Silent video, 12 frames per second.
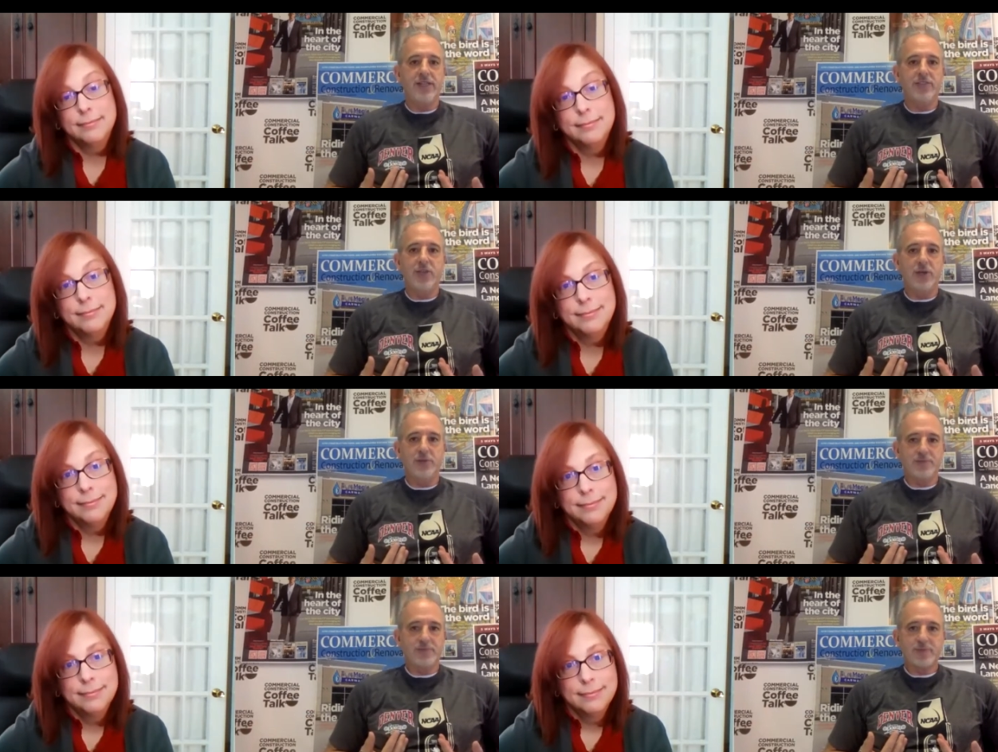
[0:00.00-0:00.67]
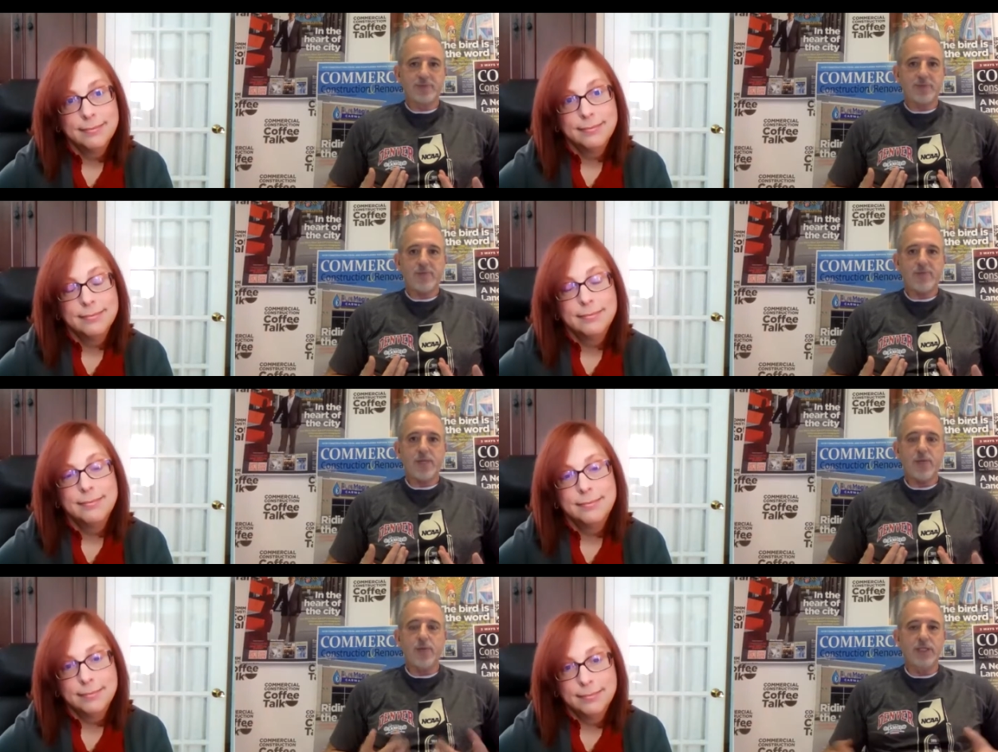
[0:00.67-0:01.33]
Speaker 1: So
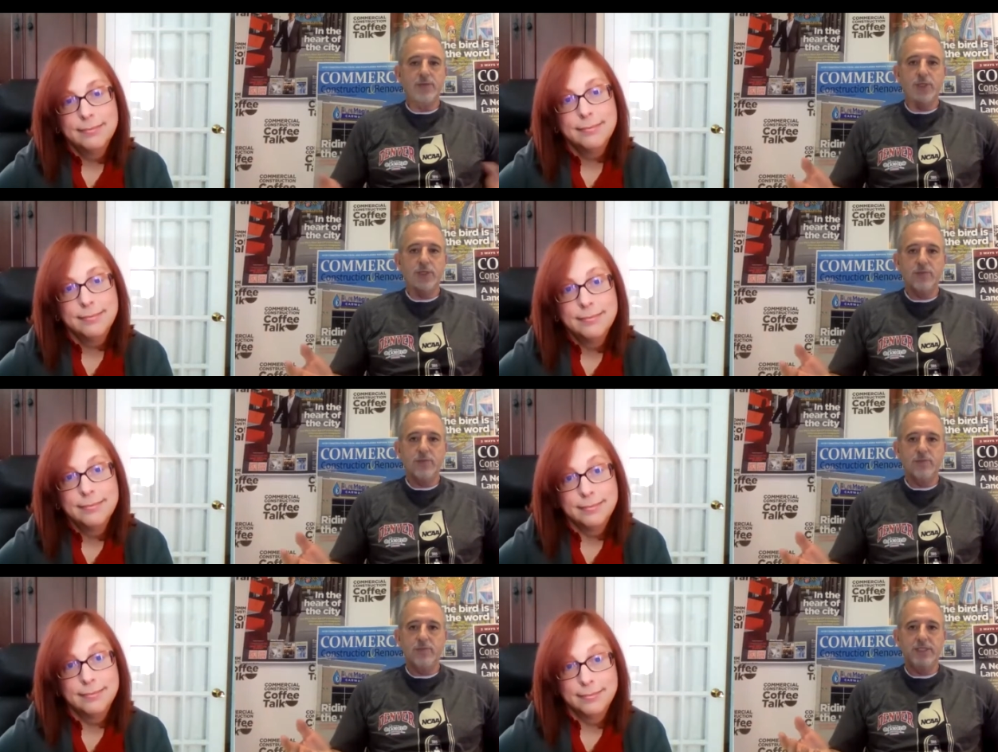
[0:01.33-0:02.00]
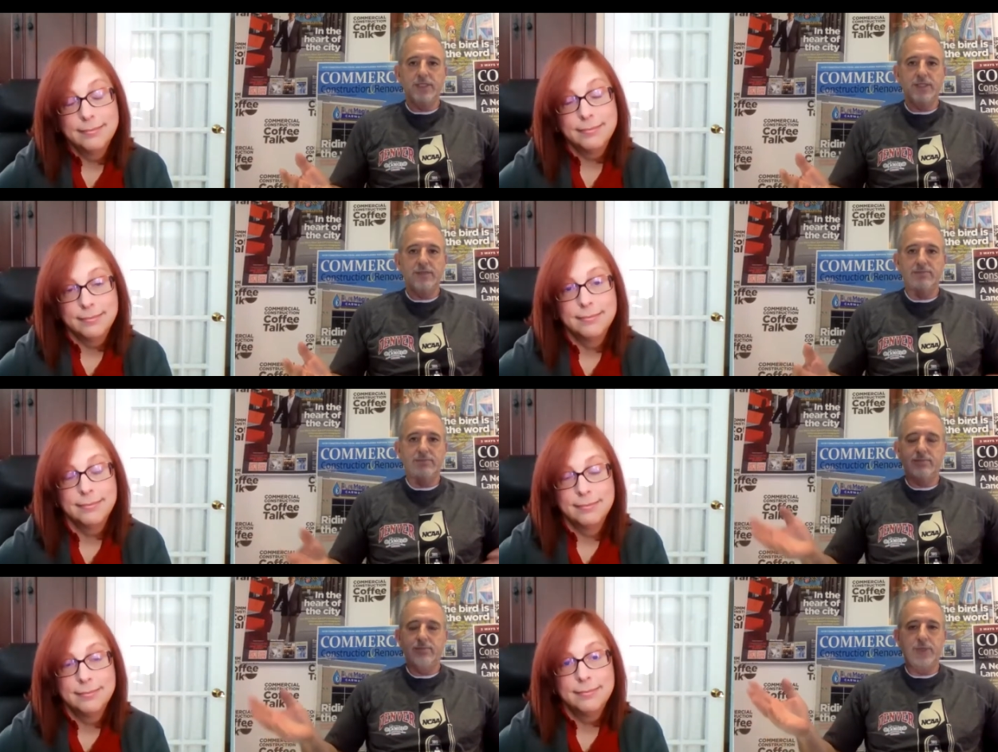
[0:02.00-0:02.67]
when, when, when the
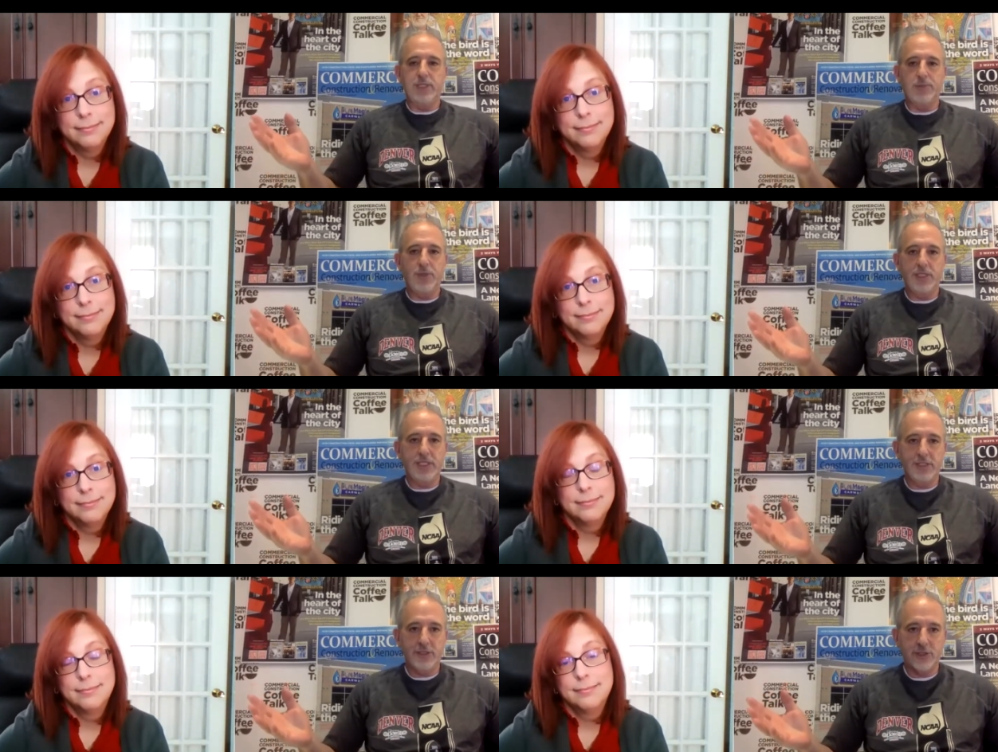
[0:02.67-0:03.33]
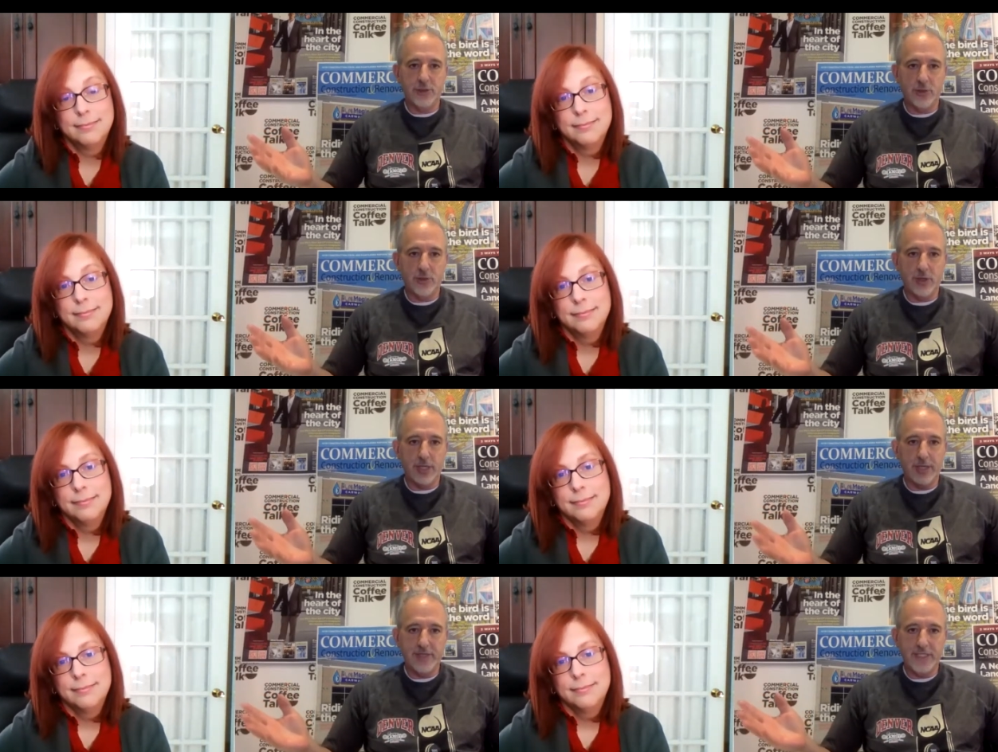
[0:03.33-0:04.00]
when the bug hit the
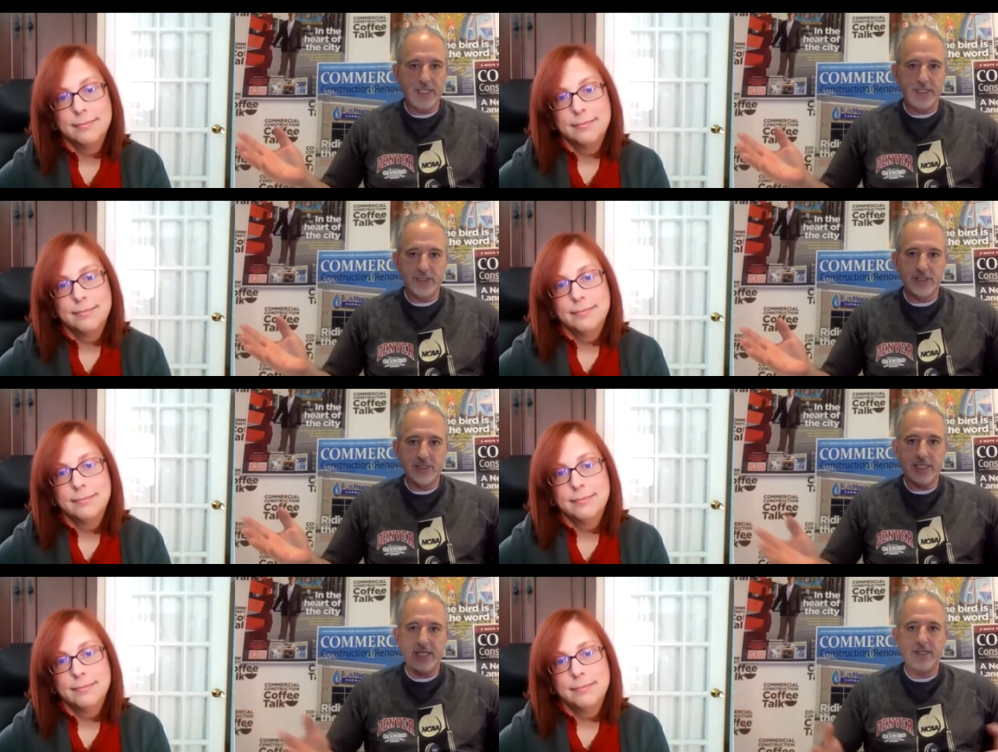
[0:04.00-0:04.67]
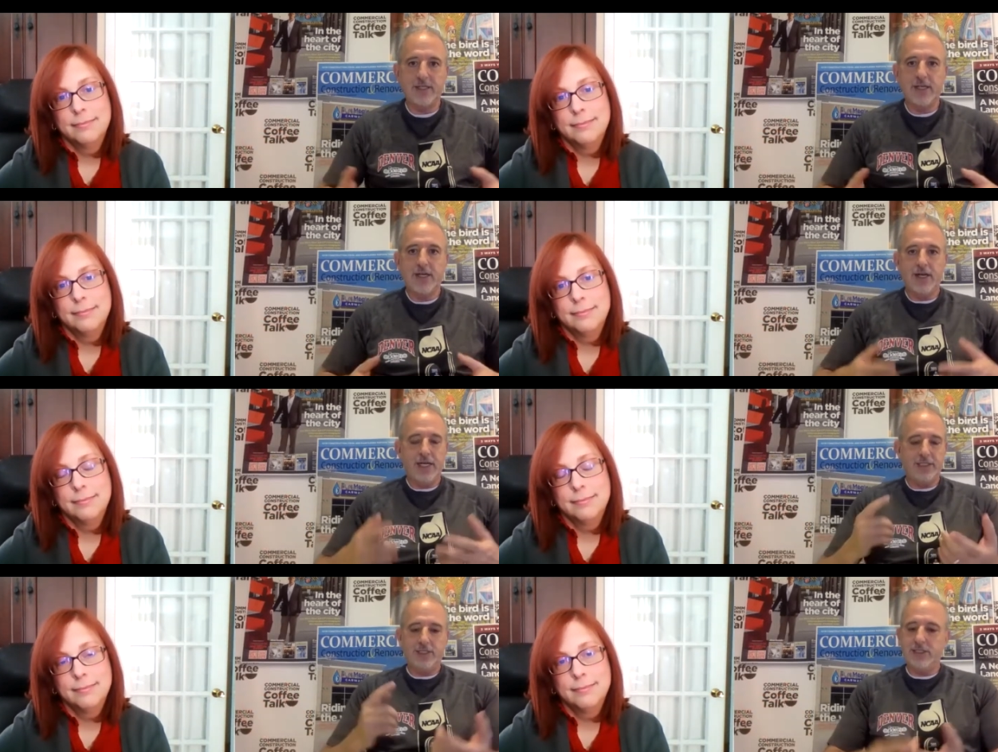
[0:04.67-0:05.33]
shore and everything got shut down,
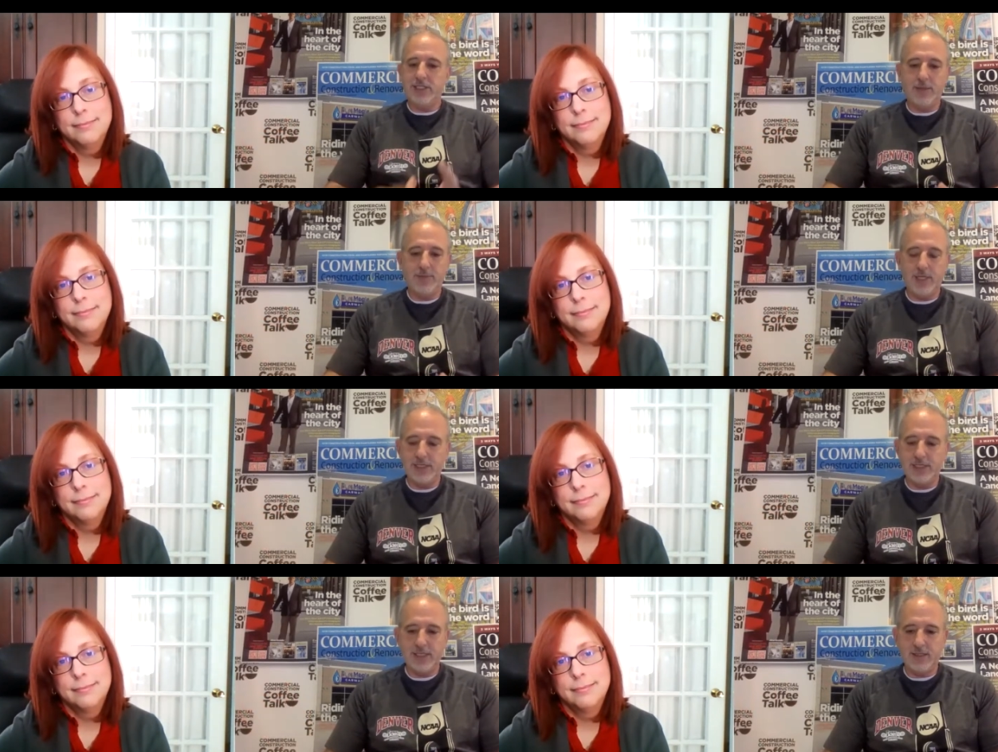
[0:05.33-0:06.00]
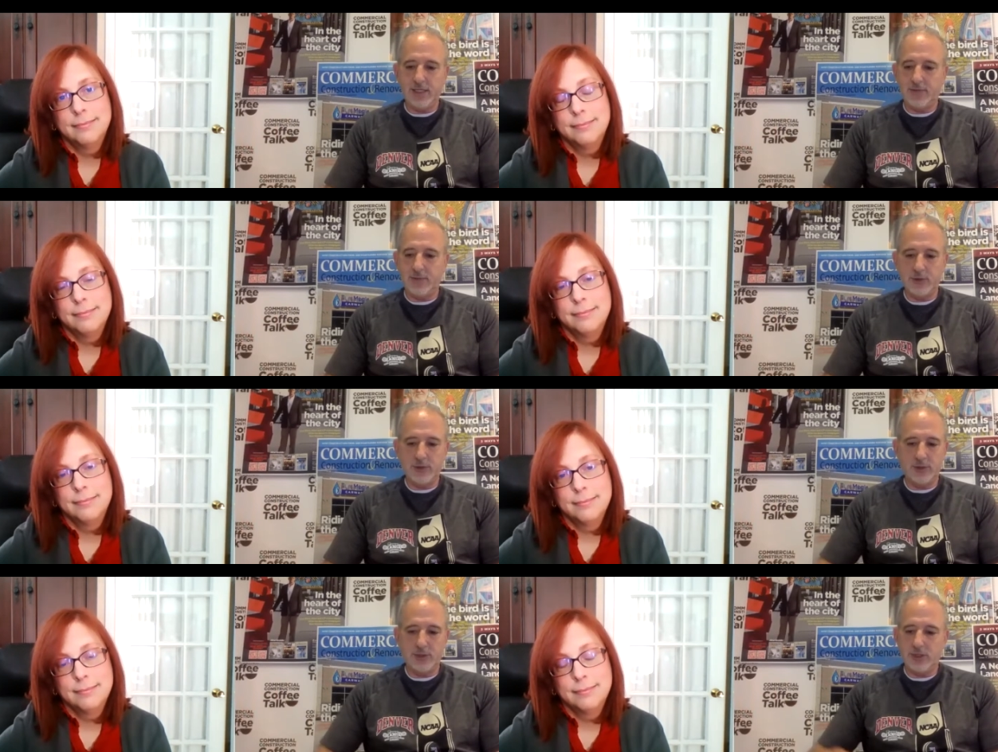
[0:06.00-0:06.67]
I just had my 10th
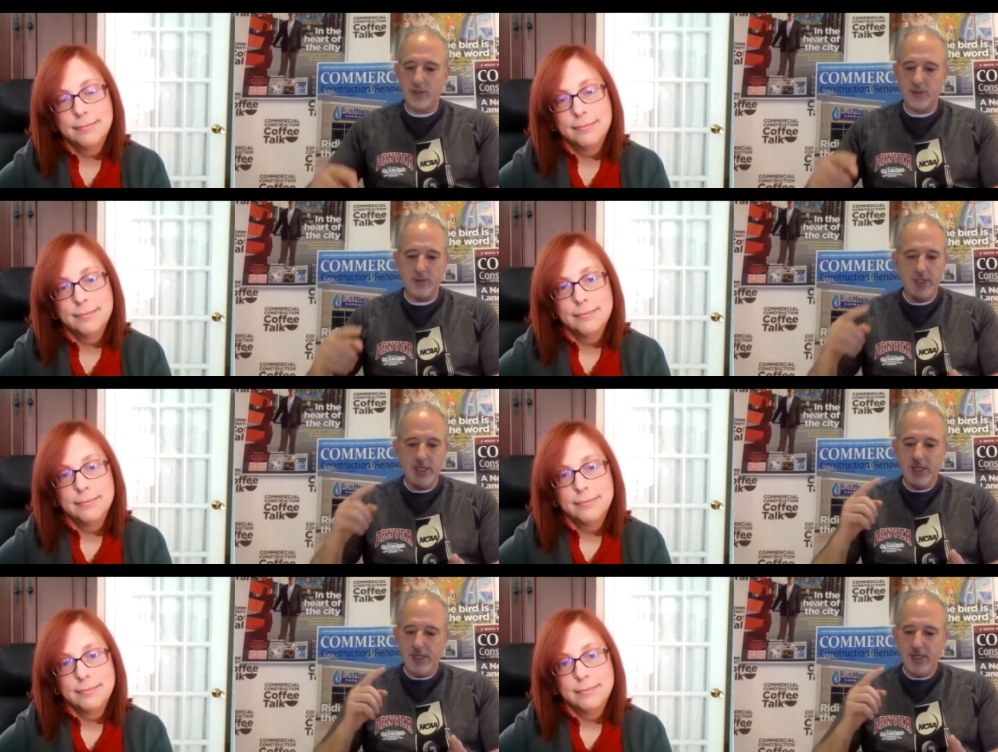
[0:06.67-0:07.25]
anniversary show.